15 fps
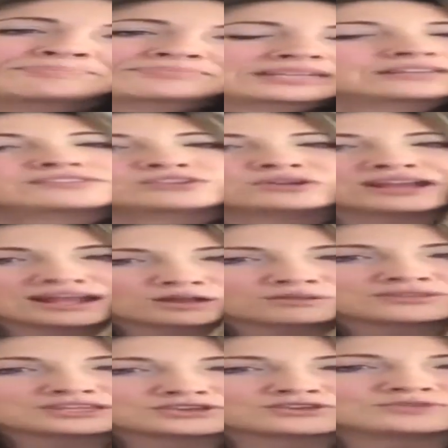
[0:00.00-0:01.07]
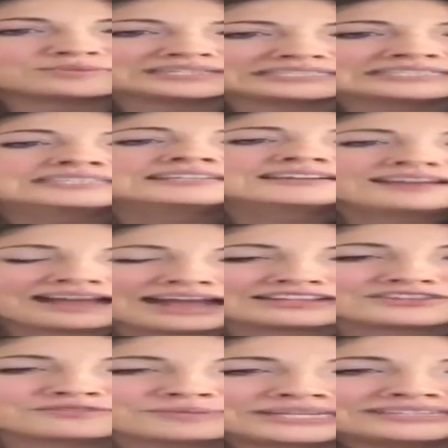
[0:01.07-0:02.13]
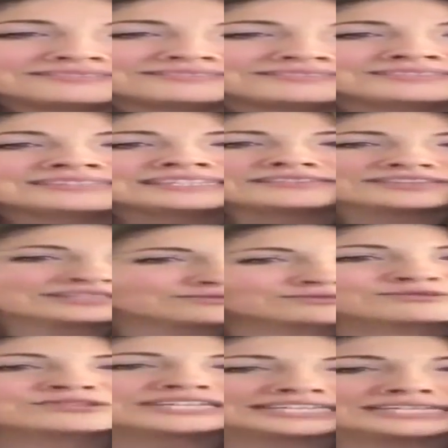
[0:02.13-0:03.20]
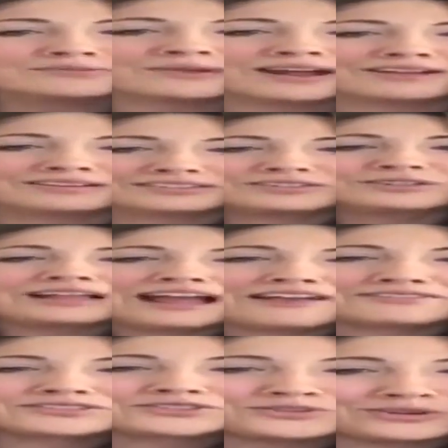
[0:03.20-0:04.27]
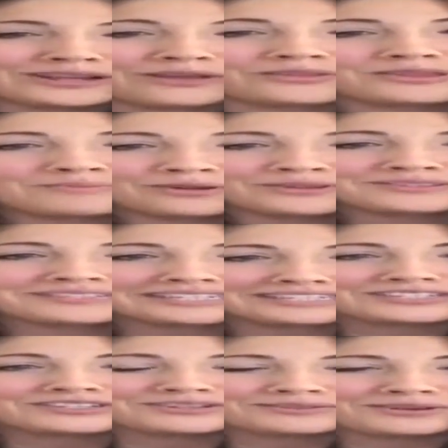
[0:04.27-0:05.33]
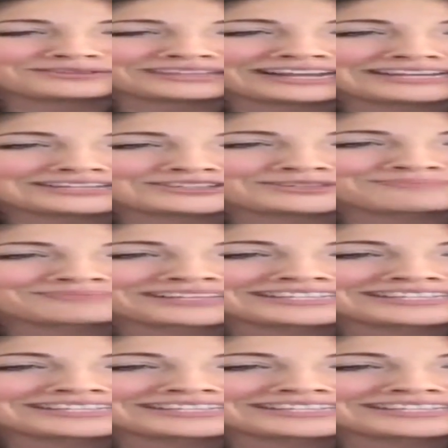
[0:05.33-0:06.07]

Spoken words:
if you're a healthy human and you've been living really well, you'll have strong, healthy bones into your old age.